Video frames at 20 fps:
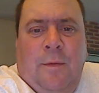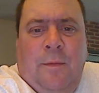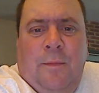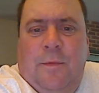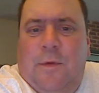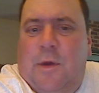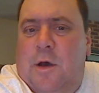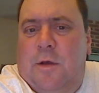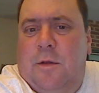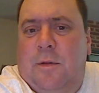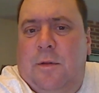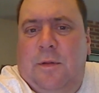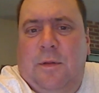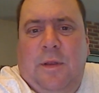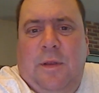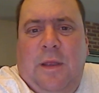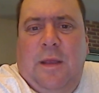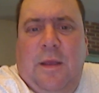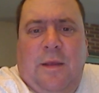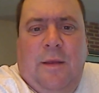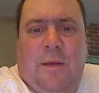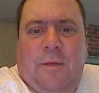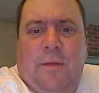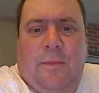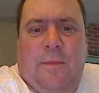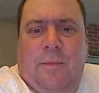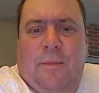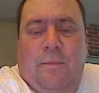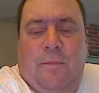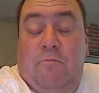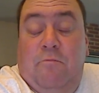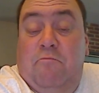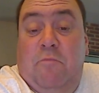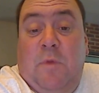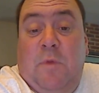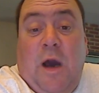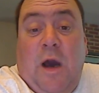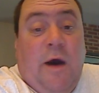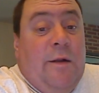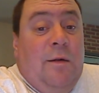Y'all,
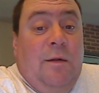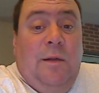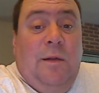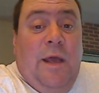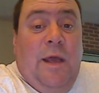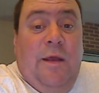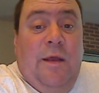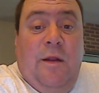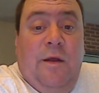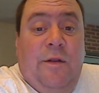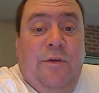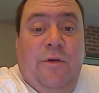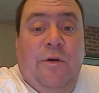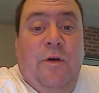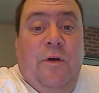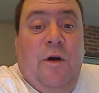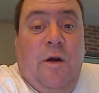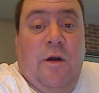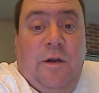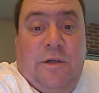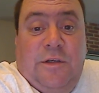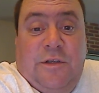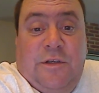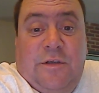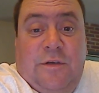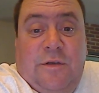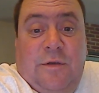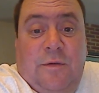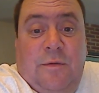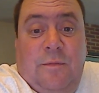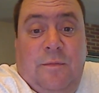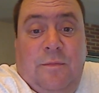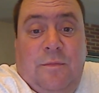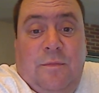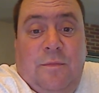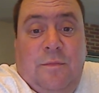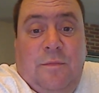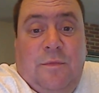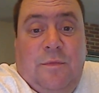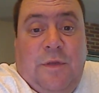God will lay it on your hearts
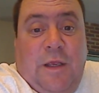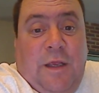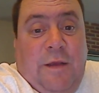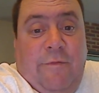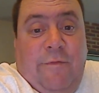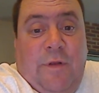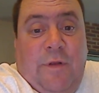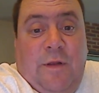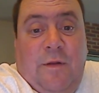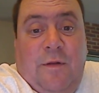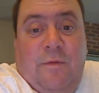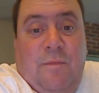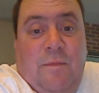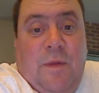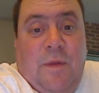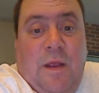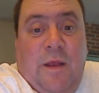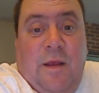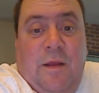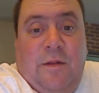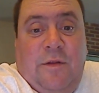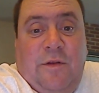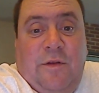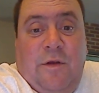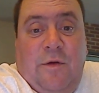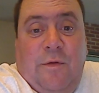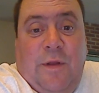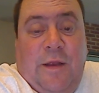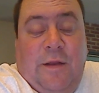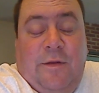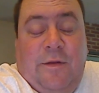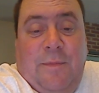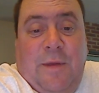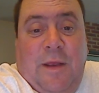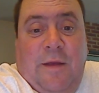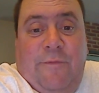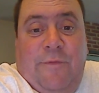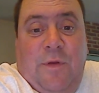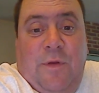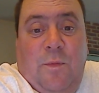to give it, uh, to donate to
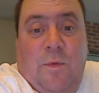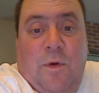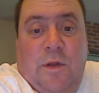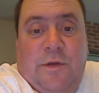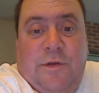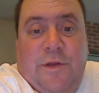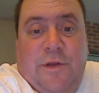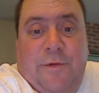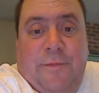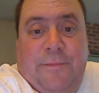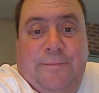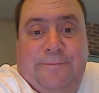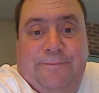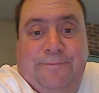me if you want to.